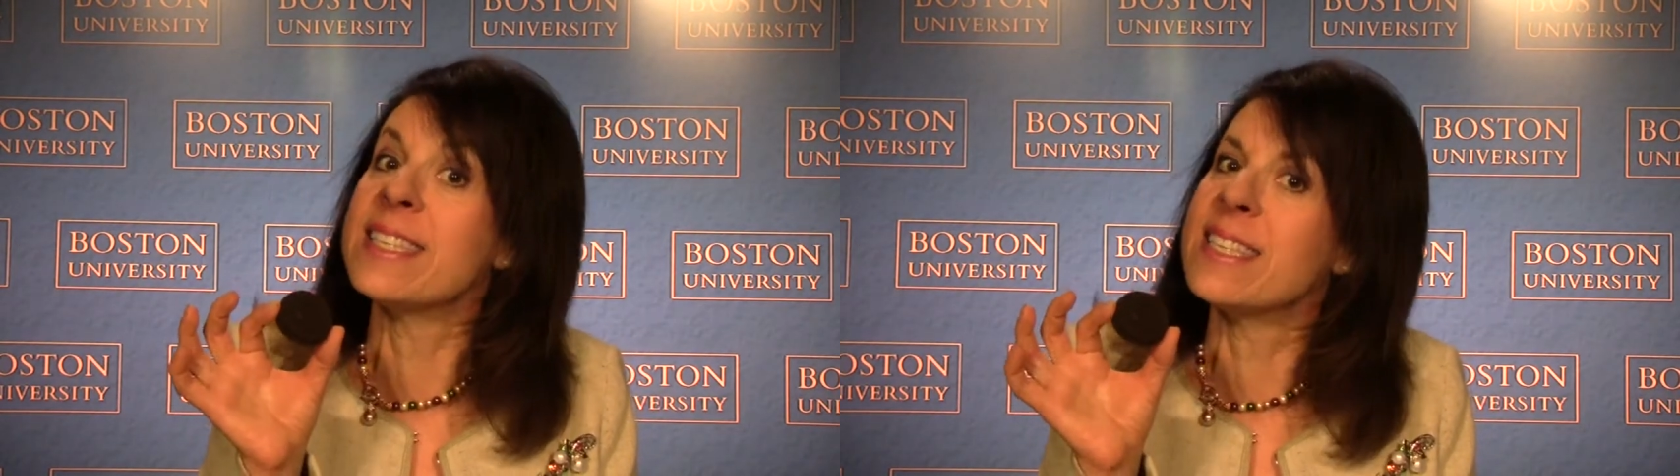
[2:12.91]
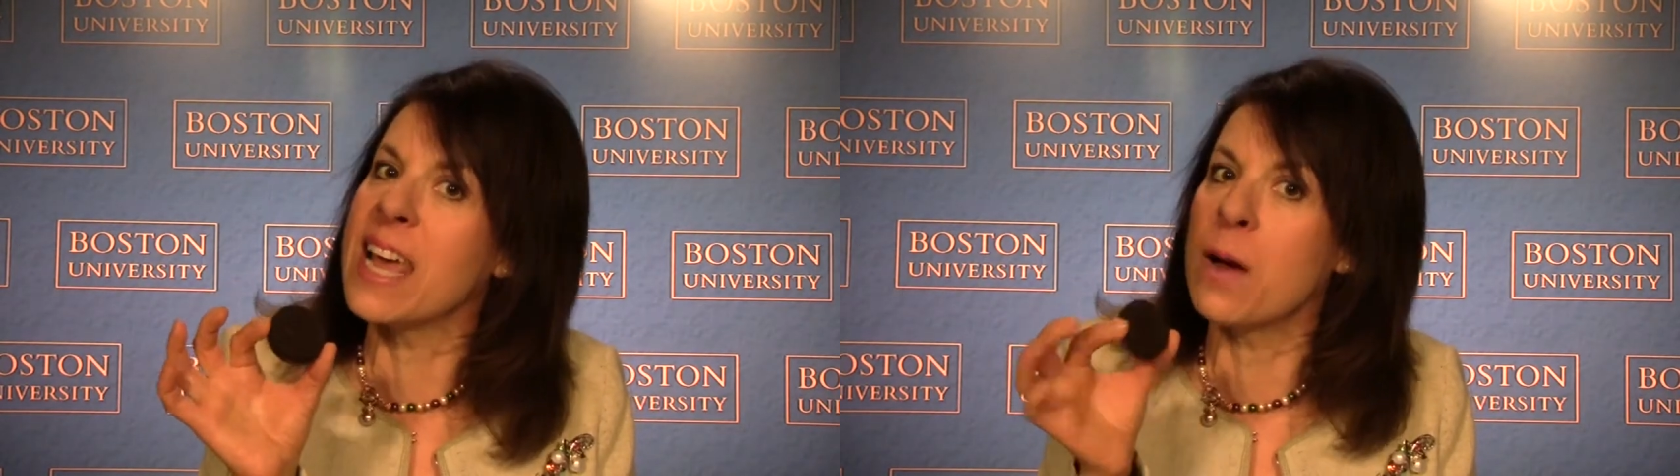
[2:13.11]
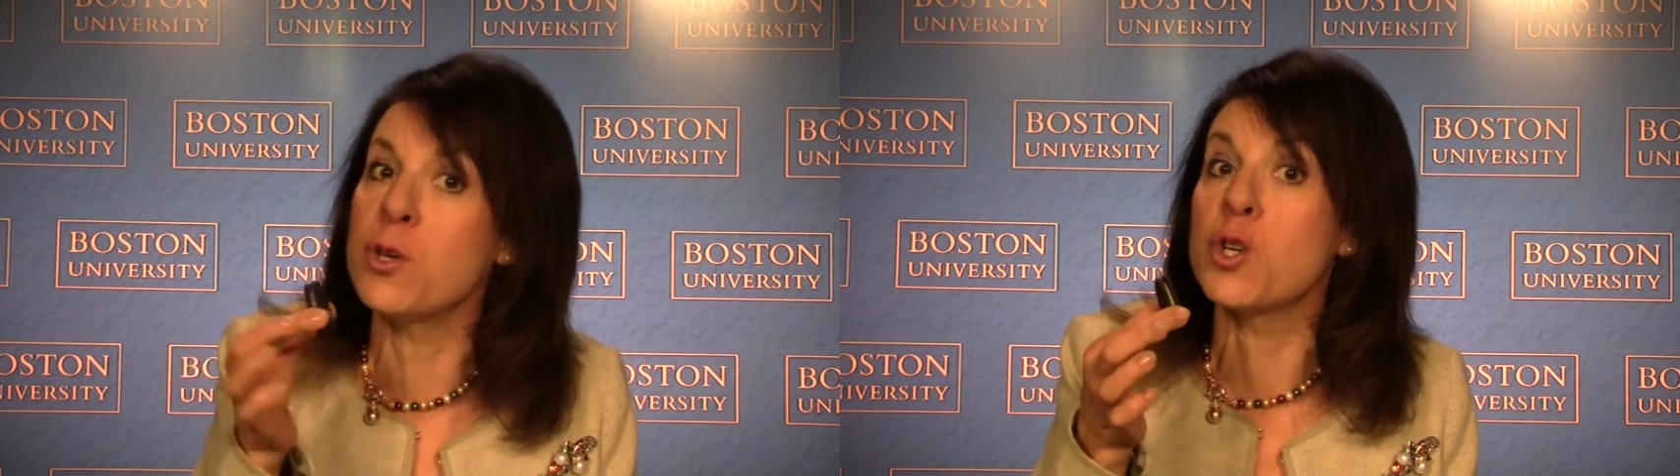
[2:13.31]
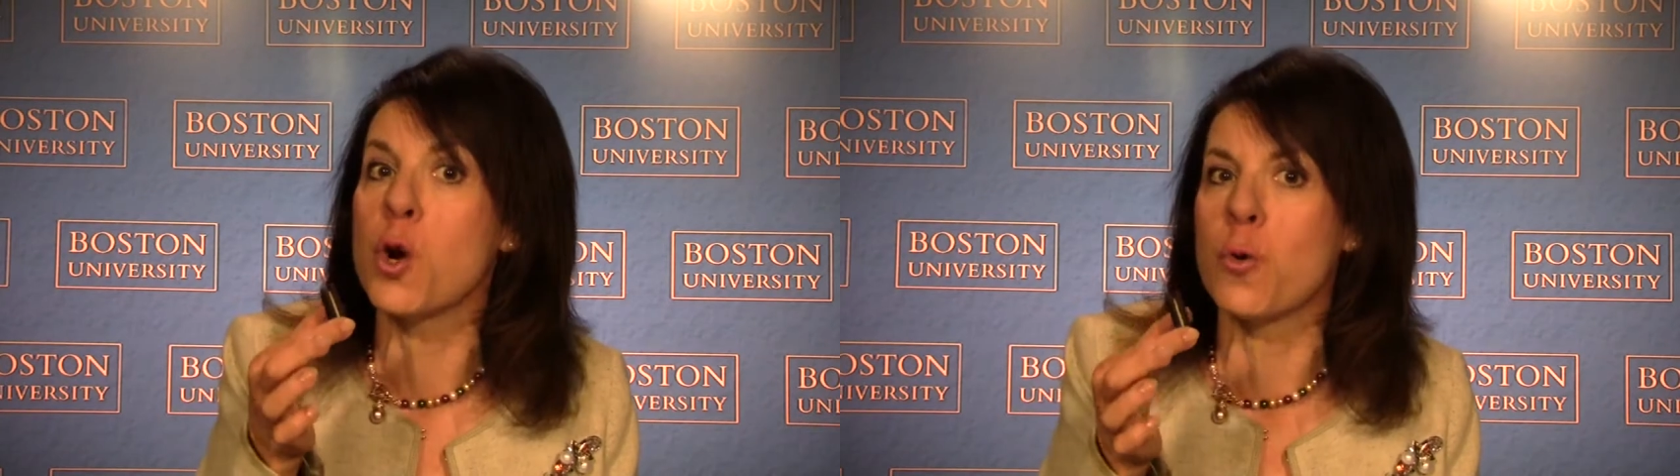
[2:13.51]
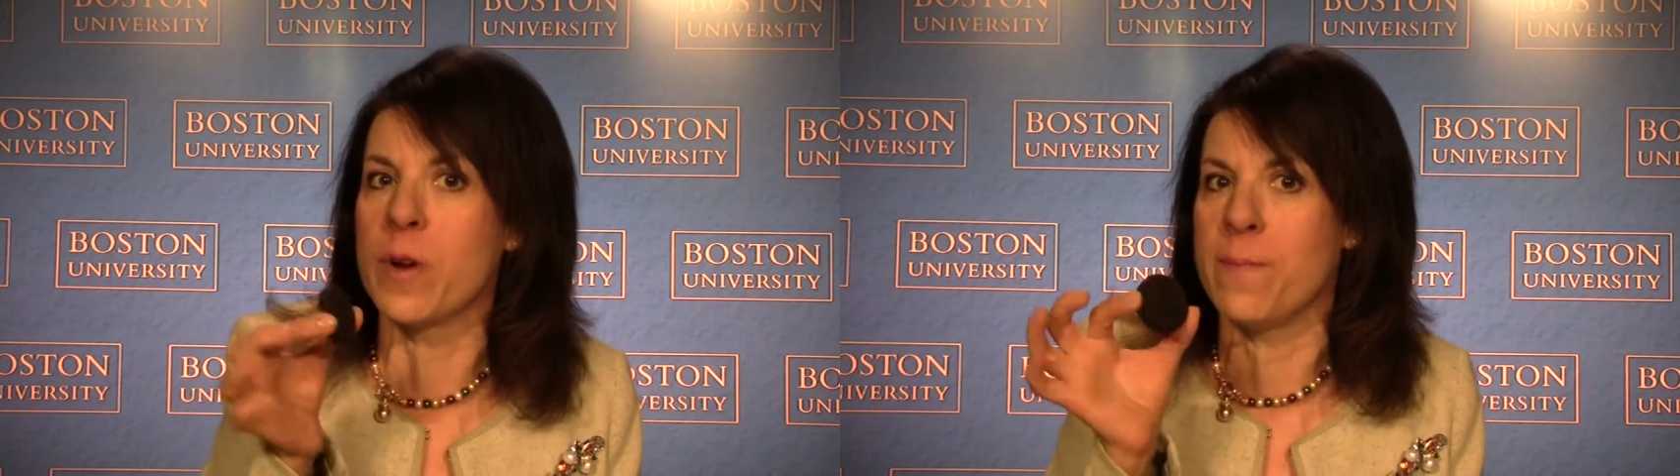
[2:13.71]
sandwich
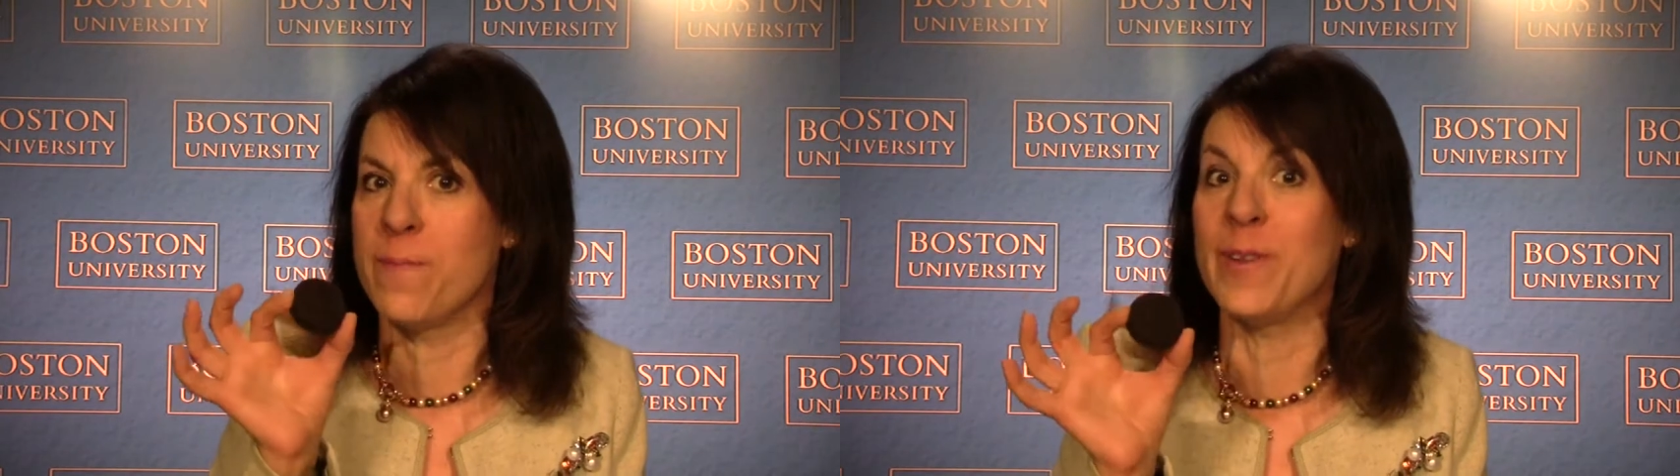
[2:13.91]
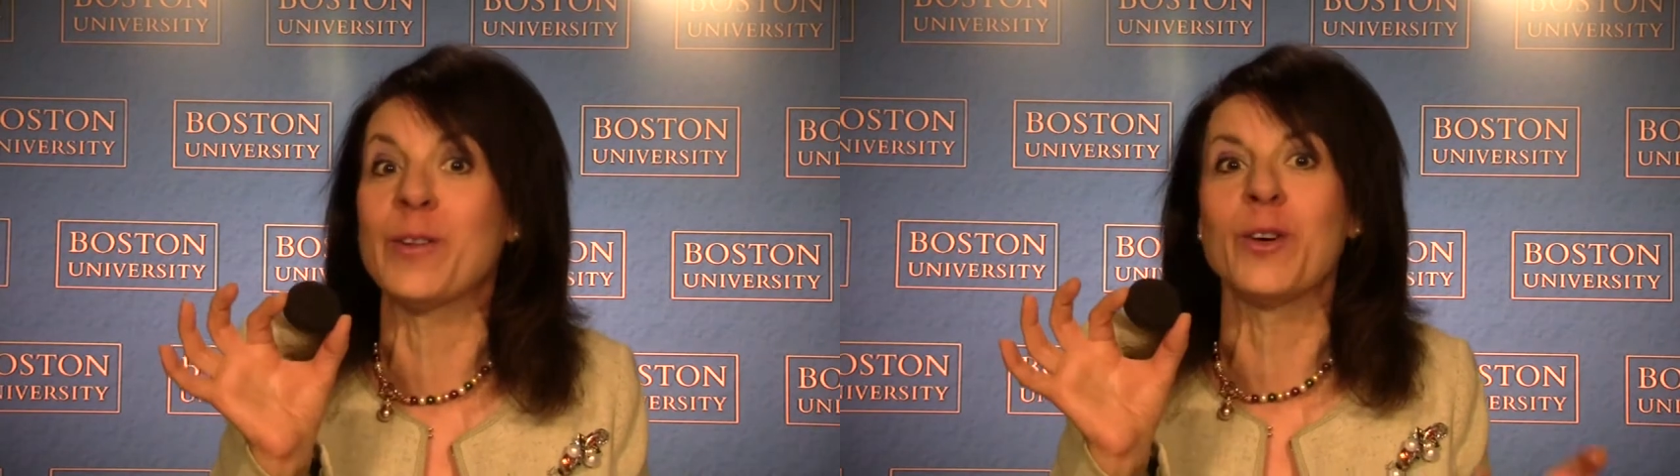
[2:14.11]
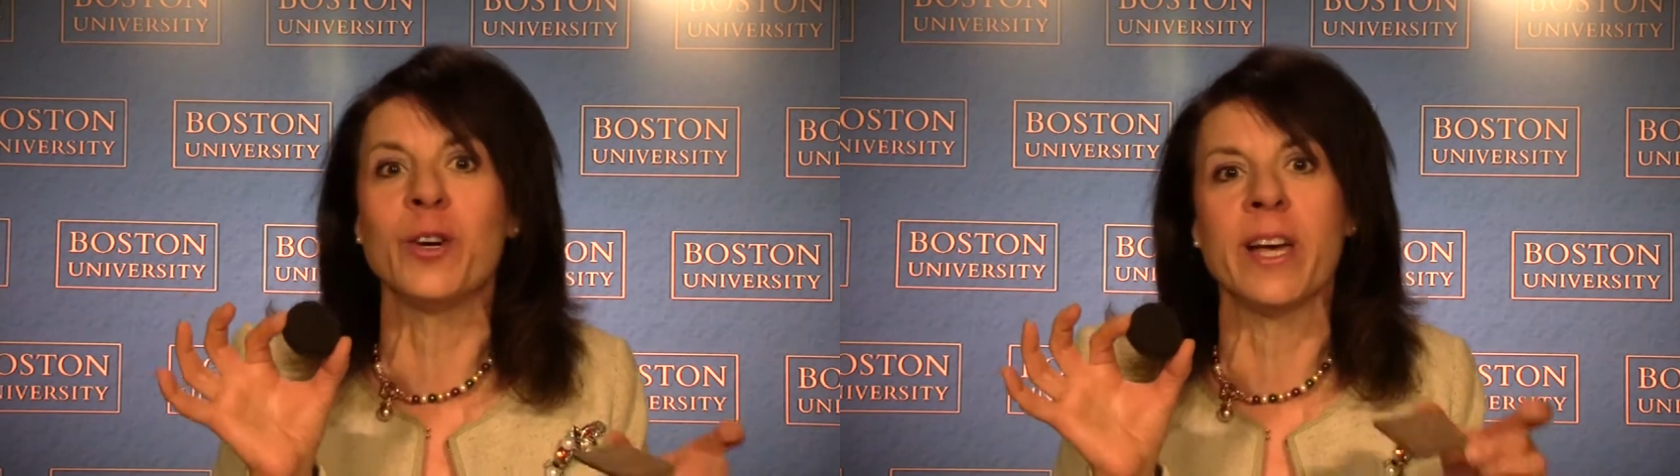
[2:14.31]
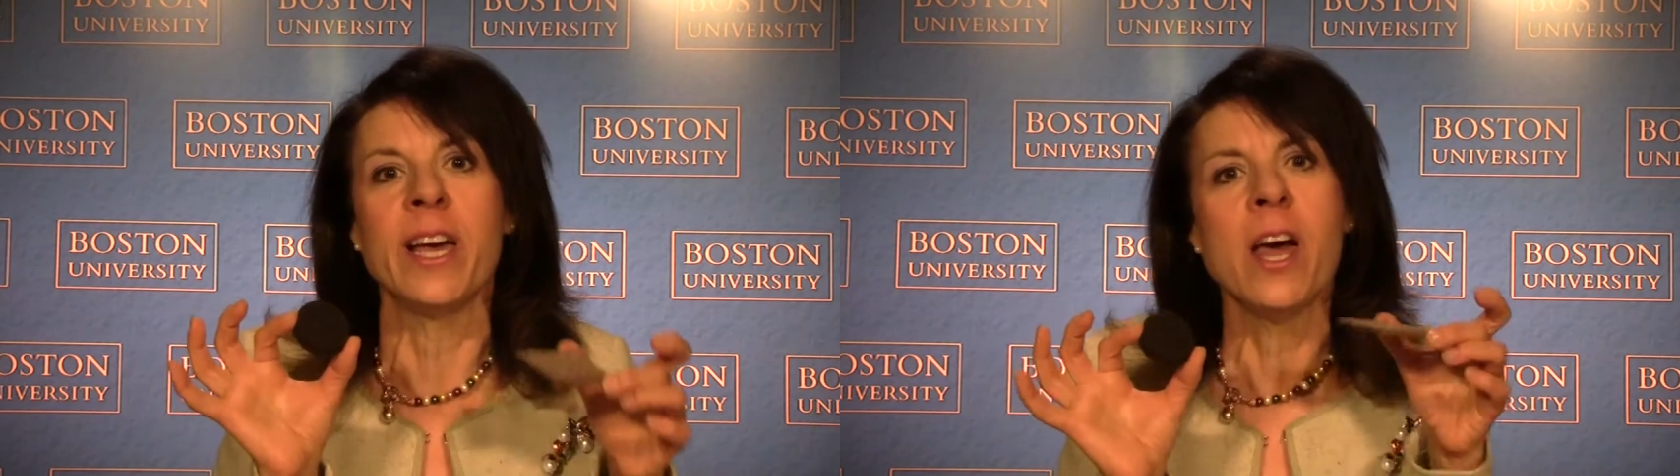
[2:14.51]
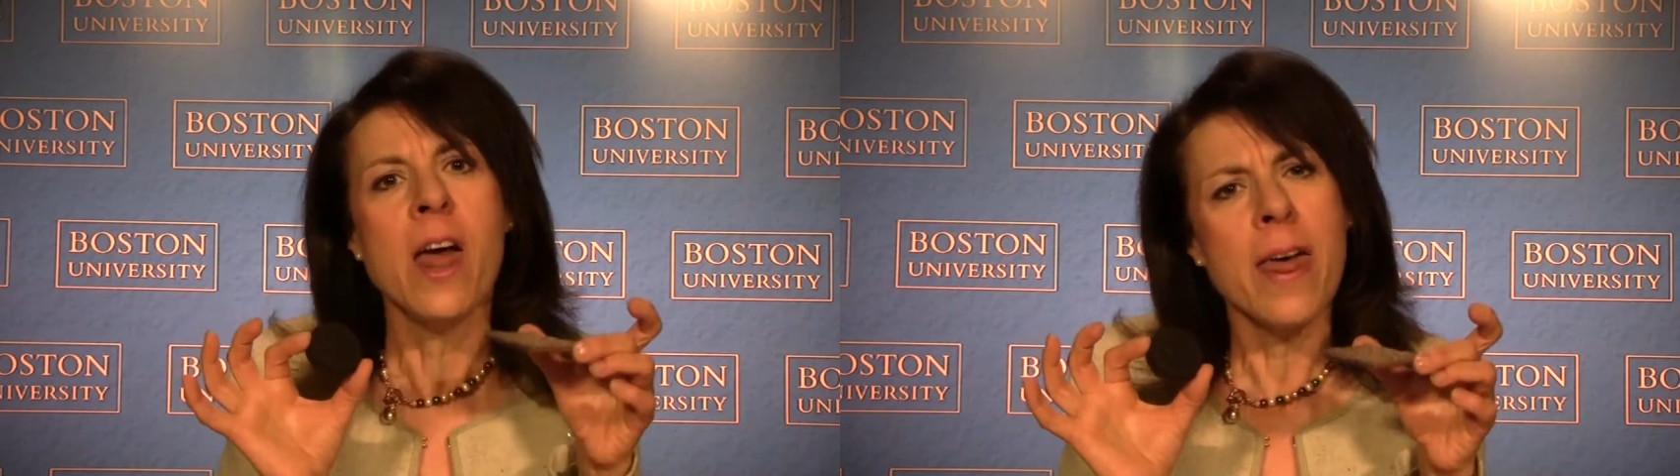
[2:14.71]
cream-filled cookie,